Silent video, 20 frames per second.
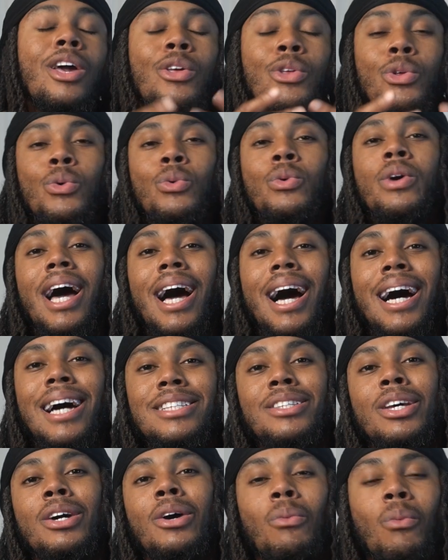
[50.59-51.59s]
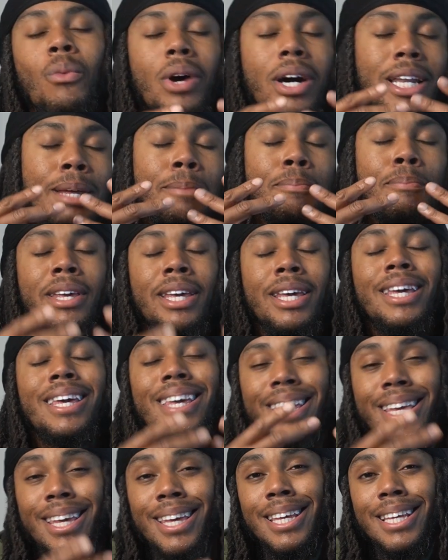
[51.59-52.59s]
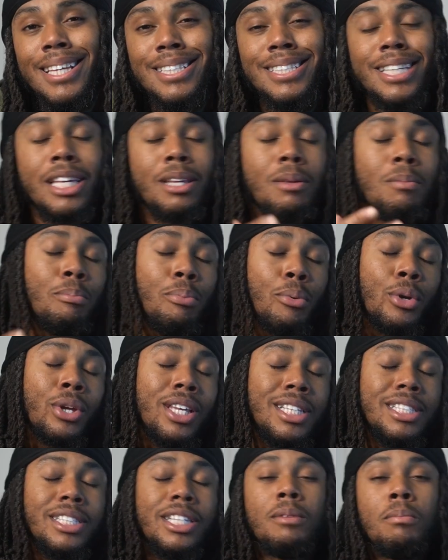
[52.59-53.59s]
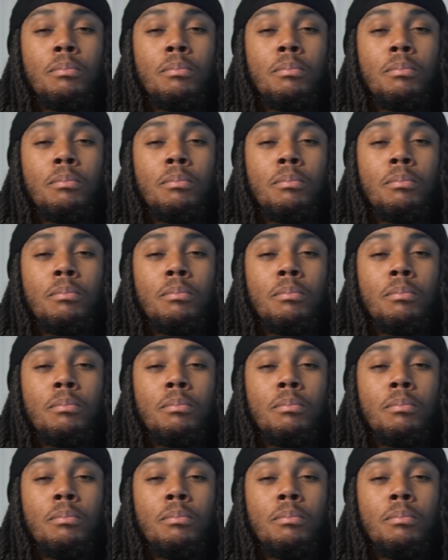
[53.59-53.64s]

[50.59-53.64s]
You guys wanna be easy, breezy,